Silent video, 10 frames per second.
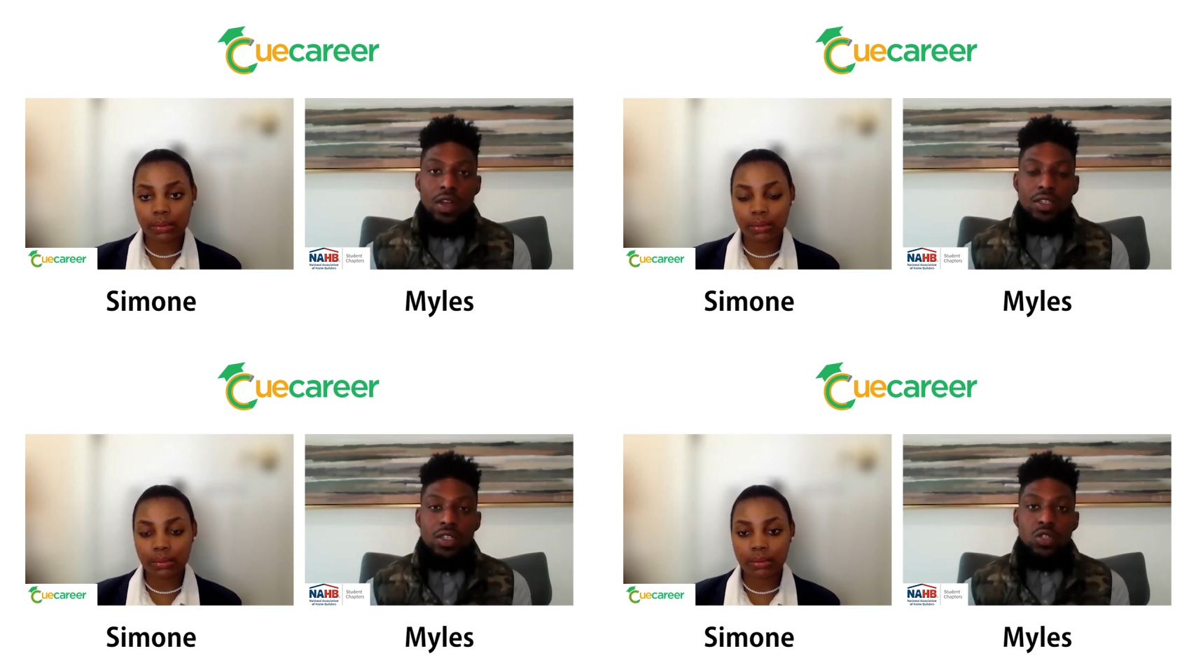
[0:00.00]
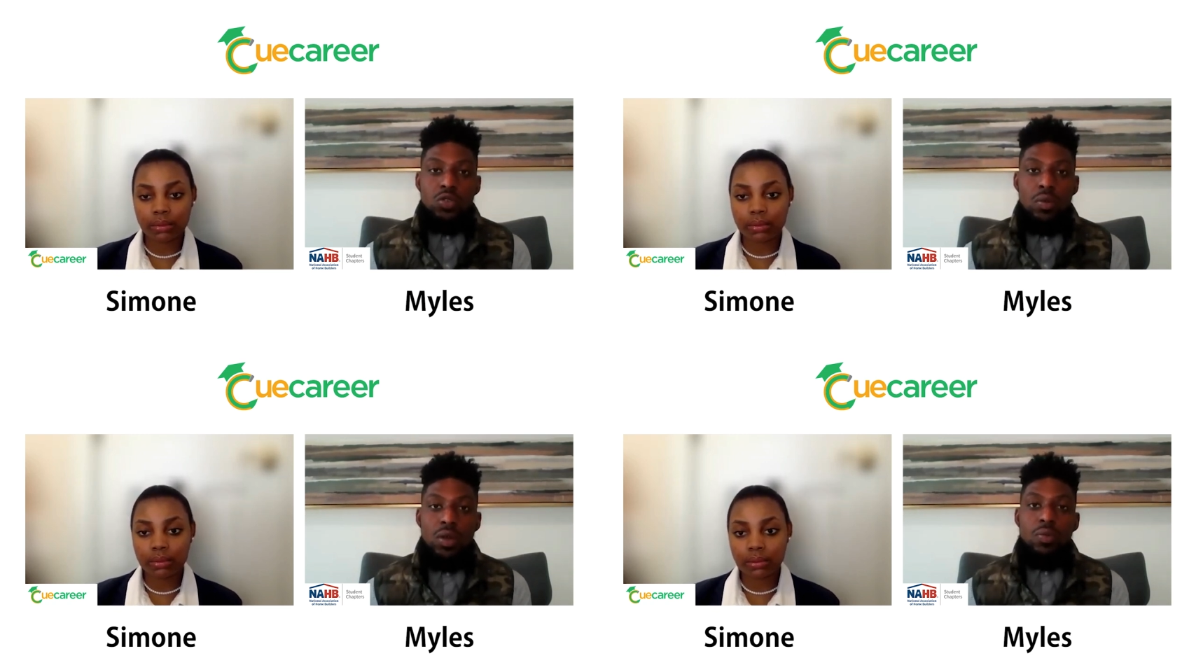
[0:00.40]
Speaker 1: that it's
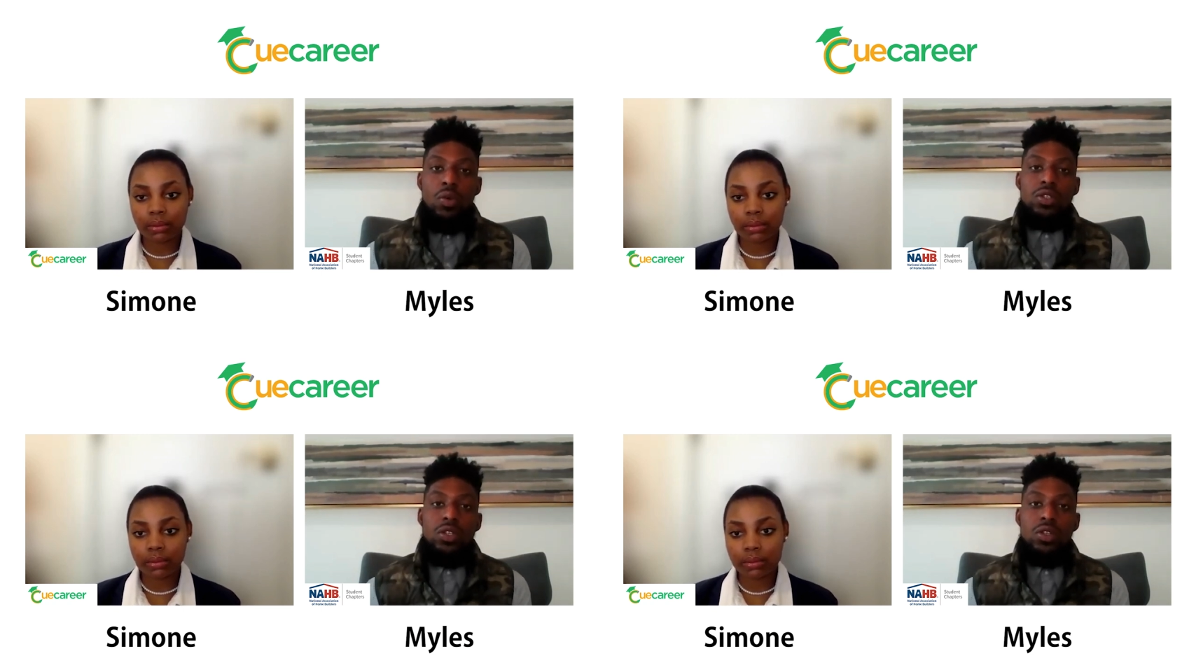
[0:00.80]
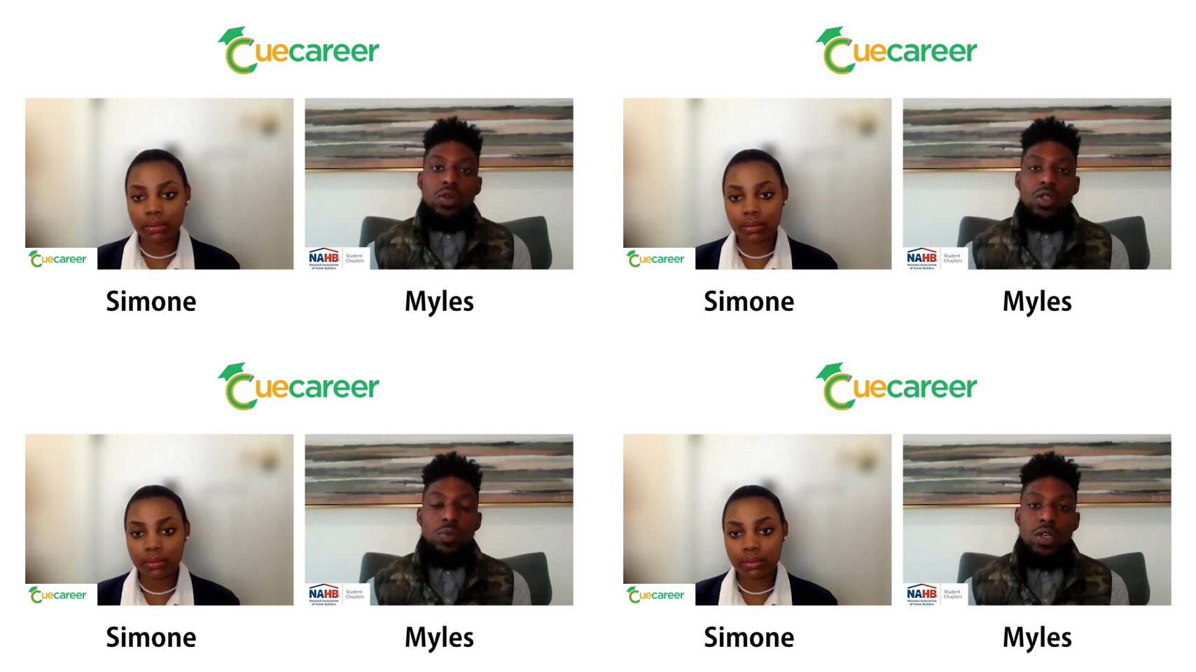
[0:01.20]
extremely important to
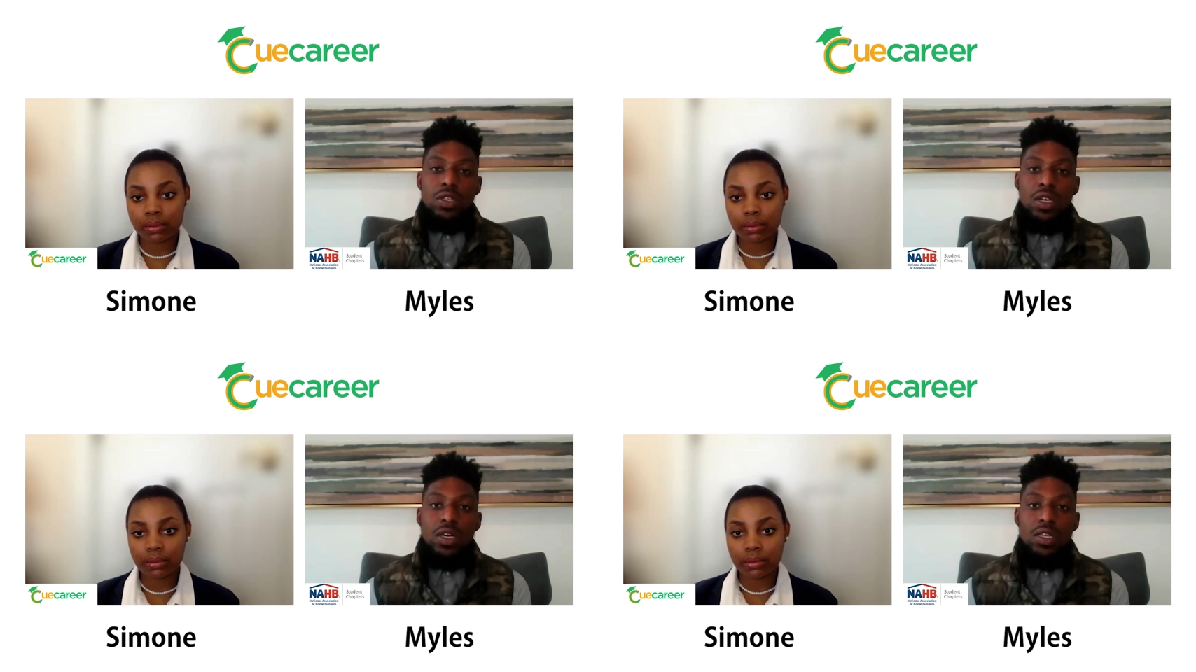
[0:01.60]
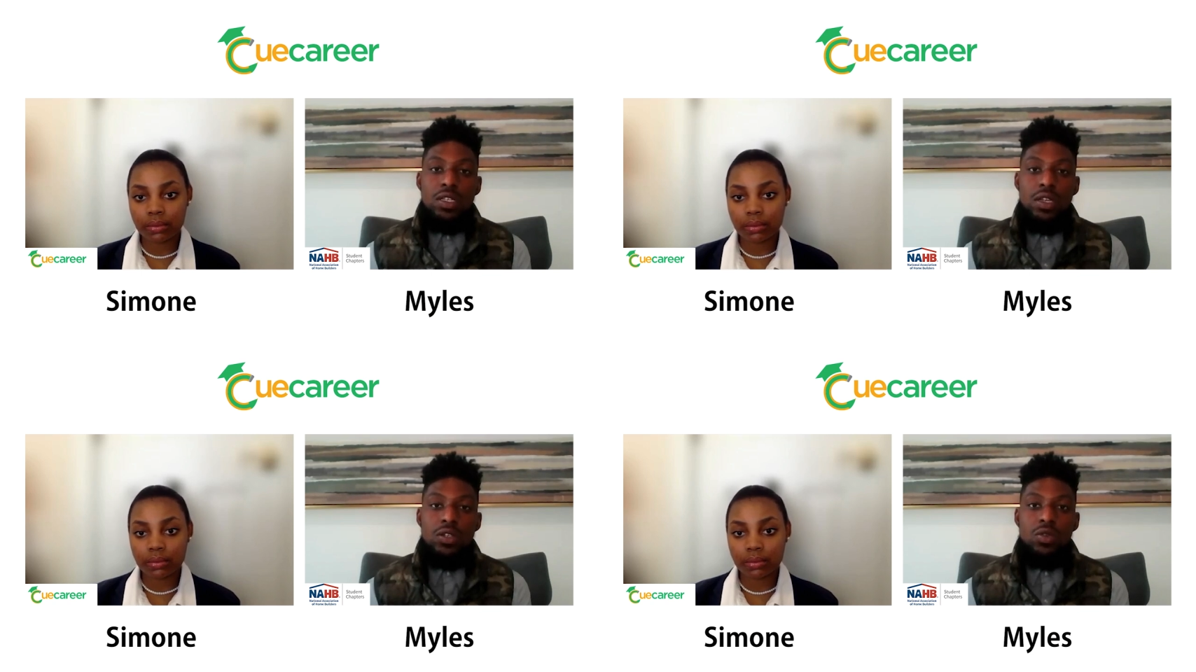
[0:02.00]
do, especially in
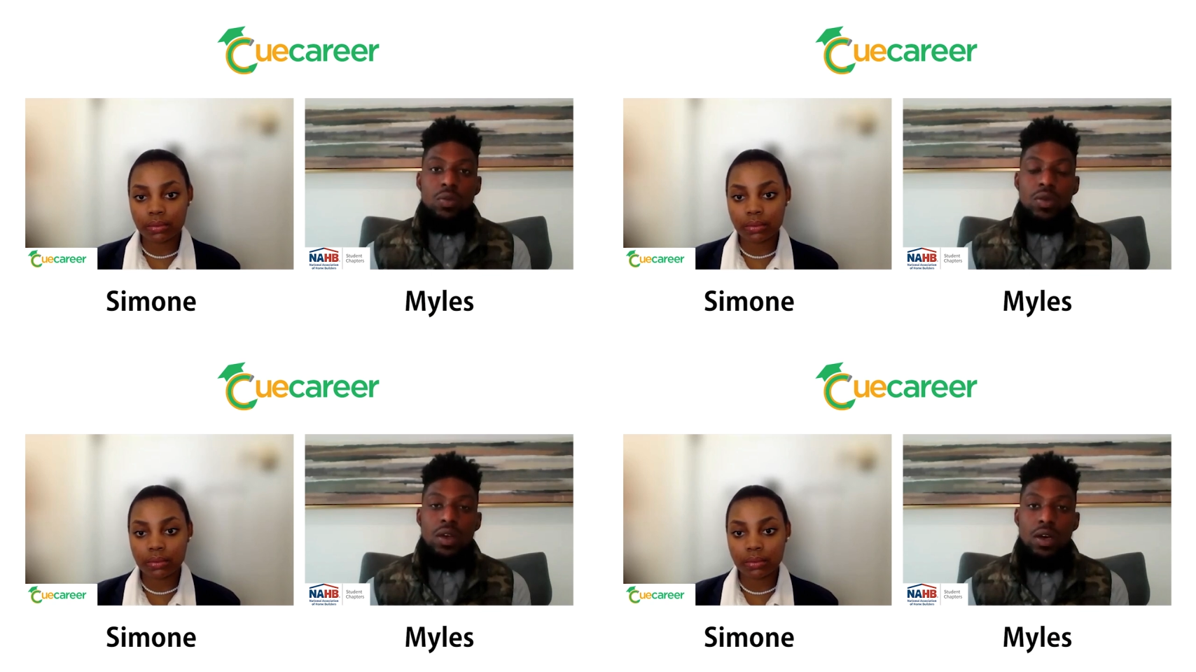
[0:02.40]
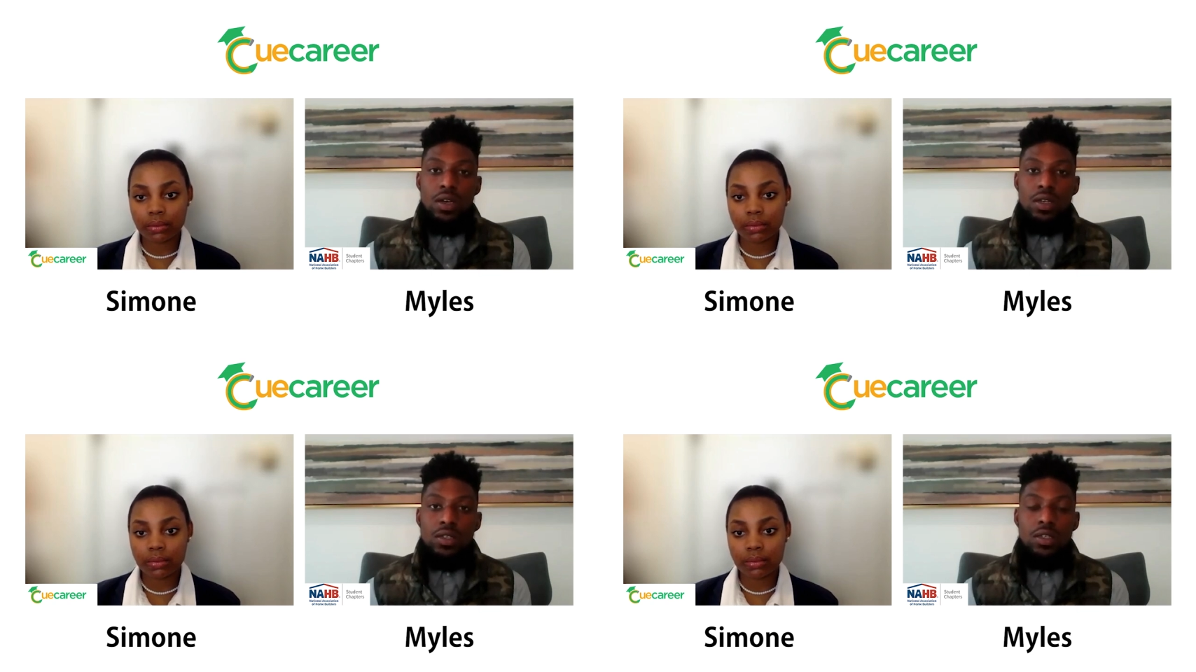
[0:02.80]
this industry,
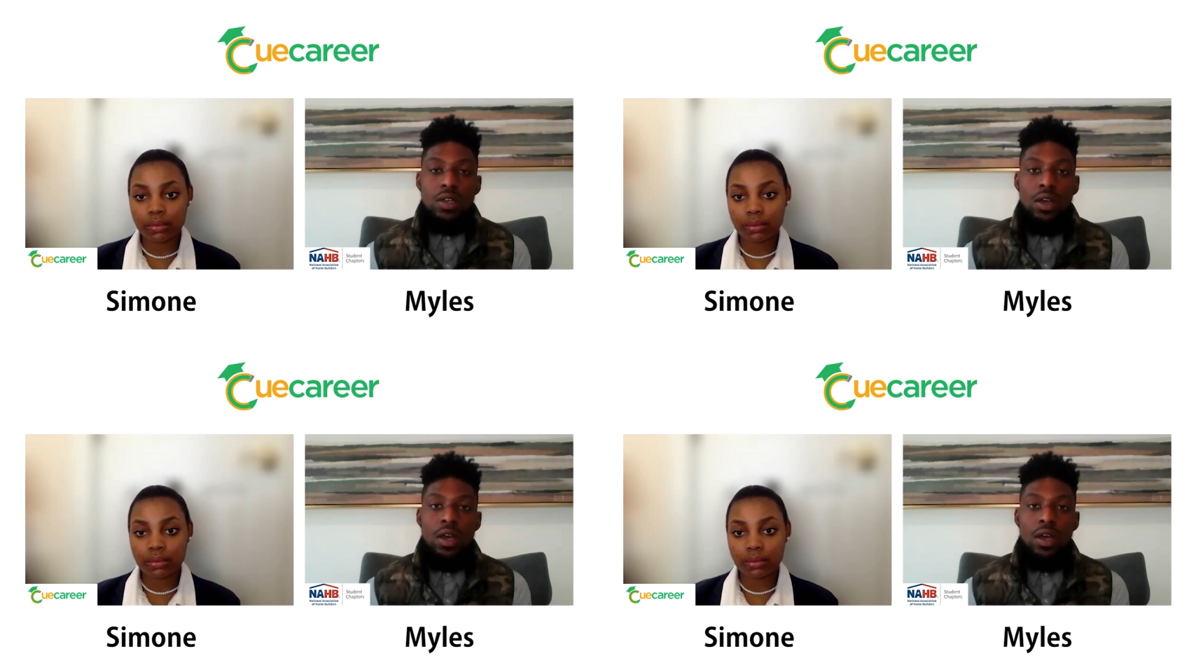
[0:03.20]
because